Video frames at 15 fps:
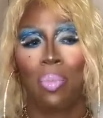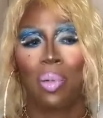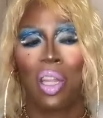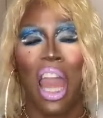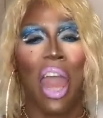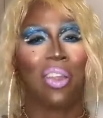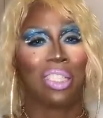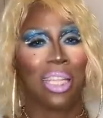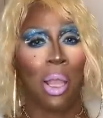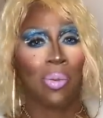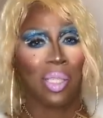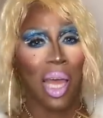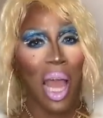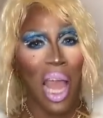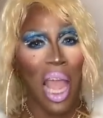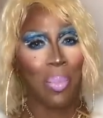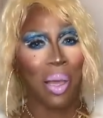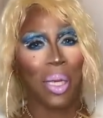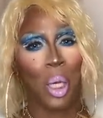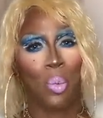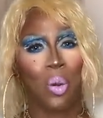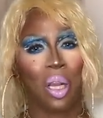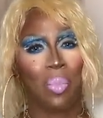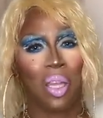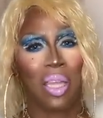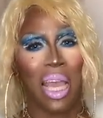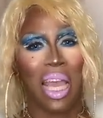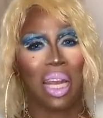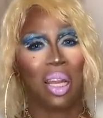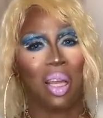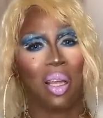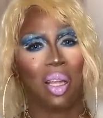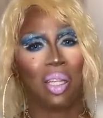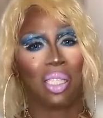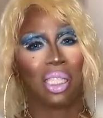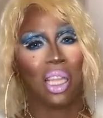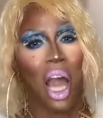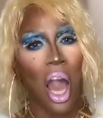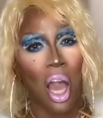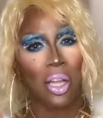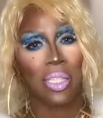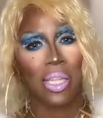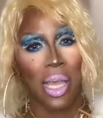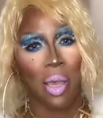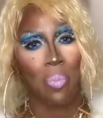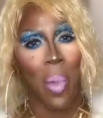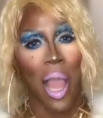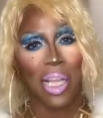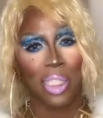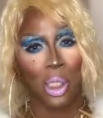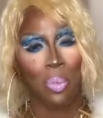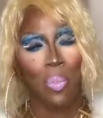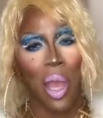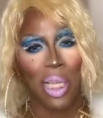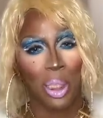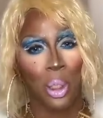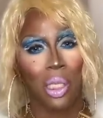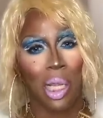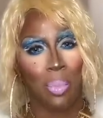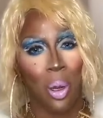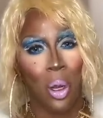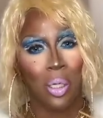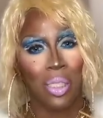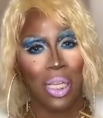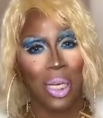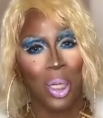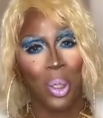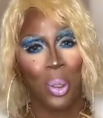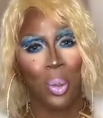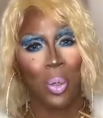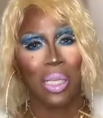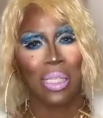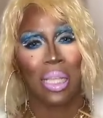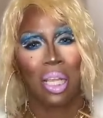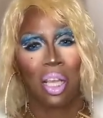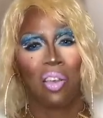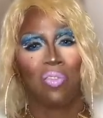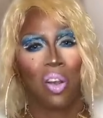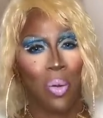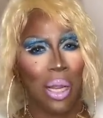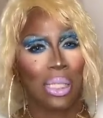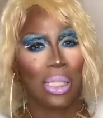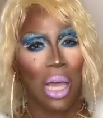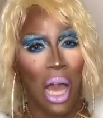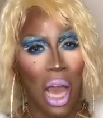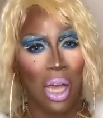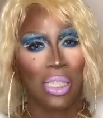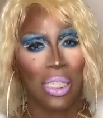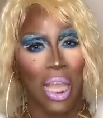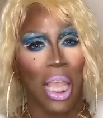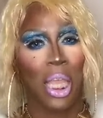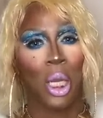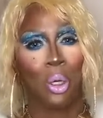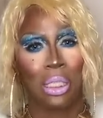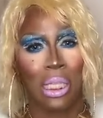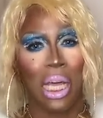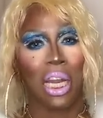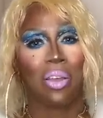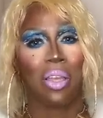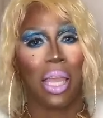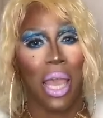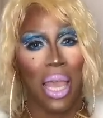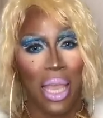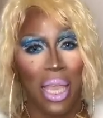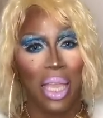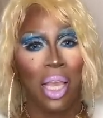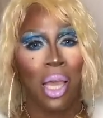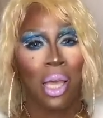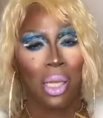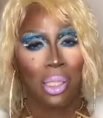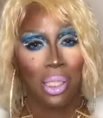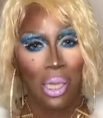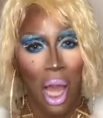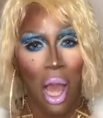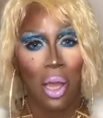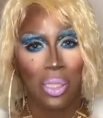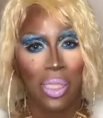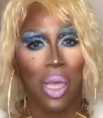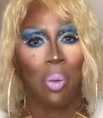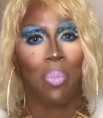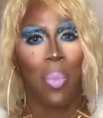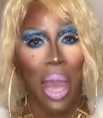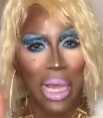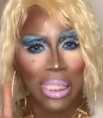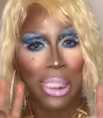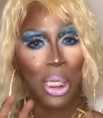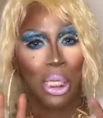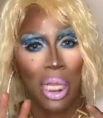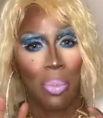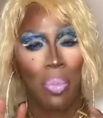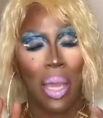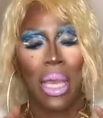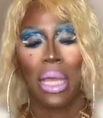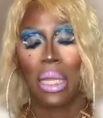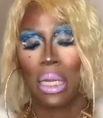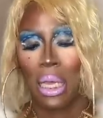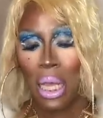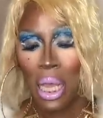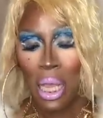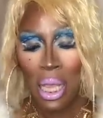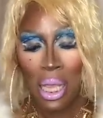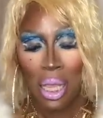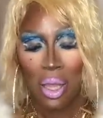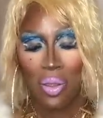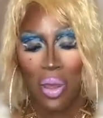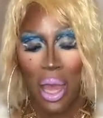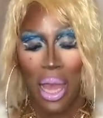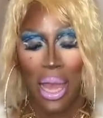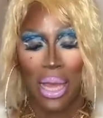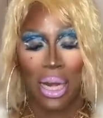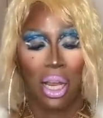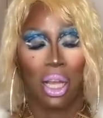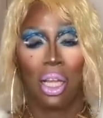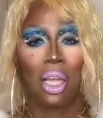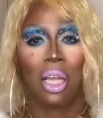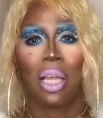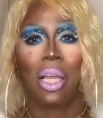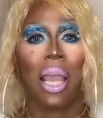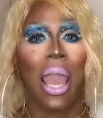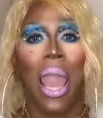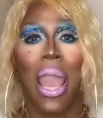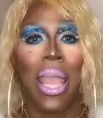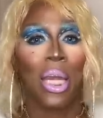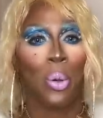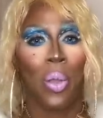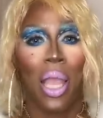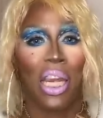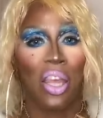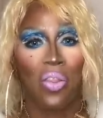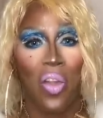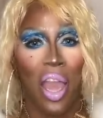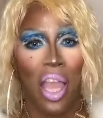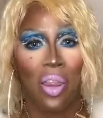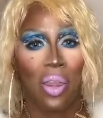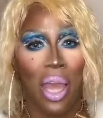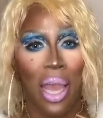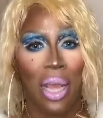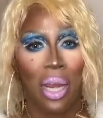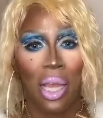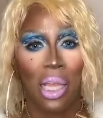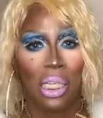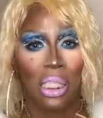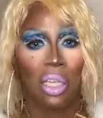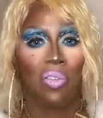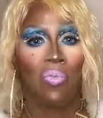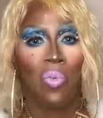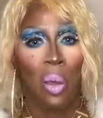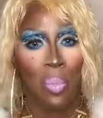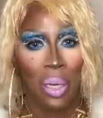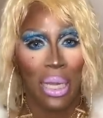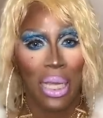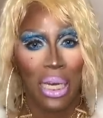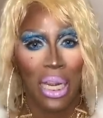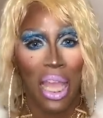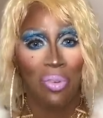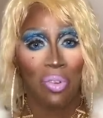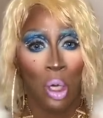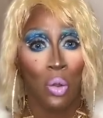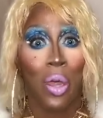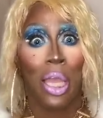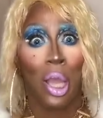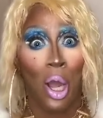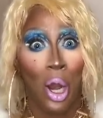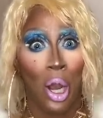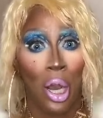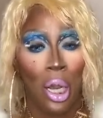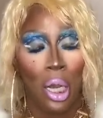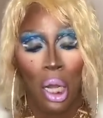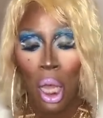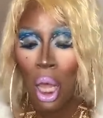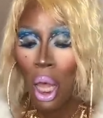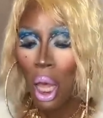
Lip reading: But at the same time, I don't want to be that toxic masculine person who is very toxic. And you know, it's a lot of gay, toxic masculine men that hate on anything that is feminine, even though they are.